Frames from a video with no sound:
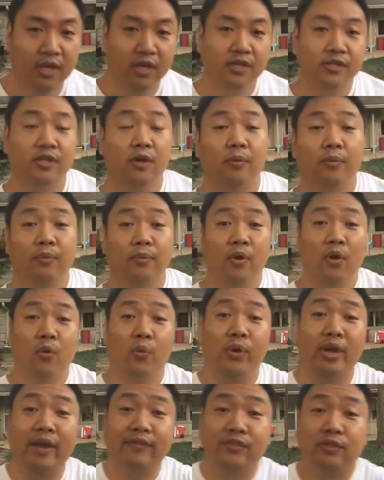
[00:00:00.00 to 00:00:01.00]
So
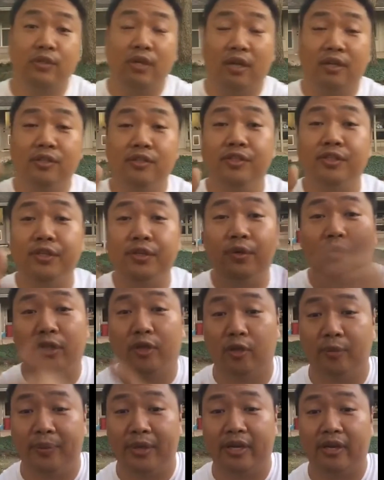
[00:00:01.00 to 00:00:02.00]
we have to undo a
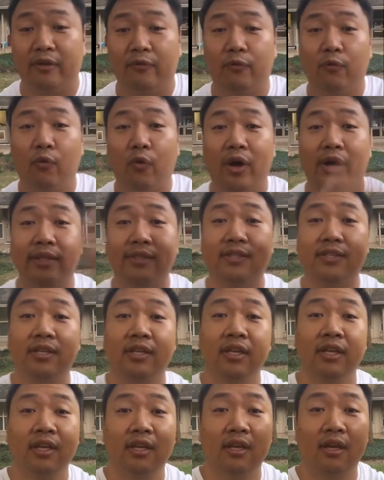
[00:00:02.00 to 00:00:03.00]
little bit of what
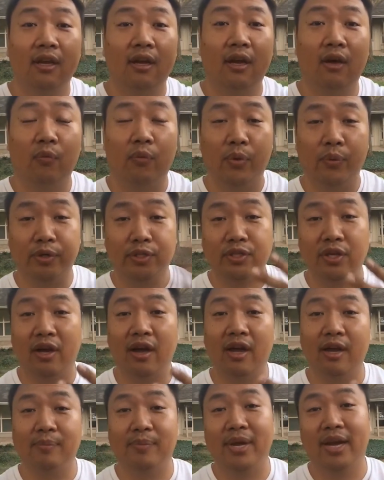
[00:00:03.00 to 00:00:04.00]
we were
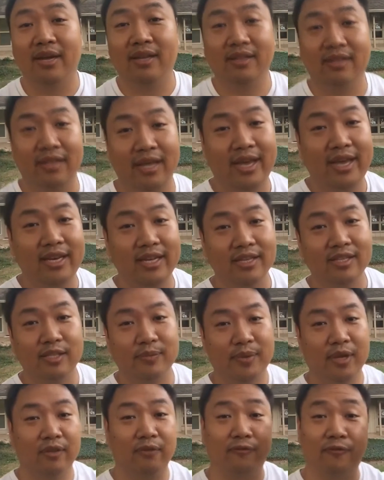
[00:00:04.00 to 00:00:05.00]
taught back in the 80s
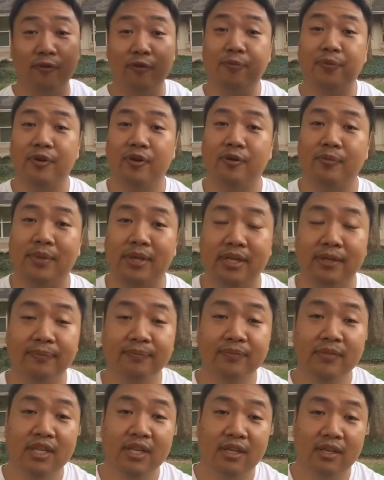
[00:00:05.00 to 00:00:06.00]
about the food pyramid,
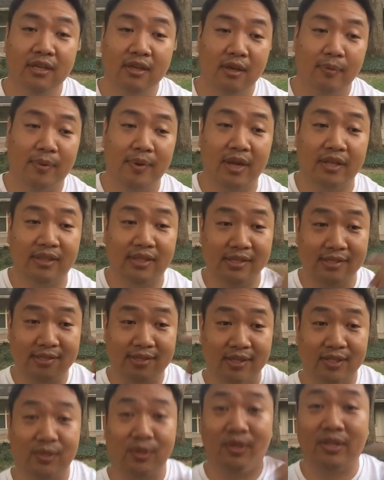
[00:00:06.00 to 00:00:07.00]
about the
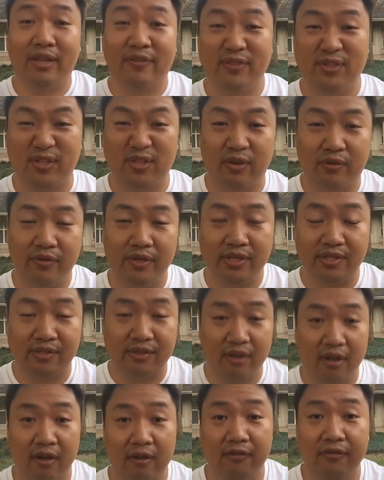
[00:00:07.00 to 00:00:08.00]
6 to 11
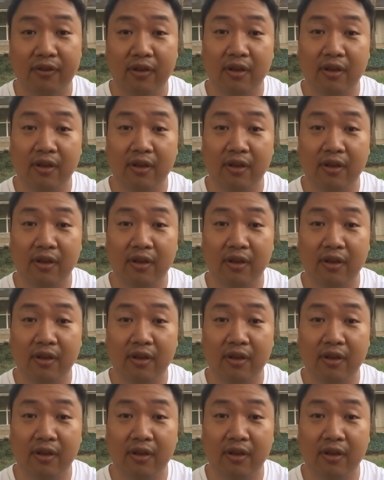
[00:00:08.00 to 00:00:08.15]
servings of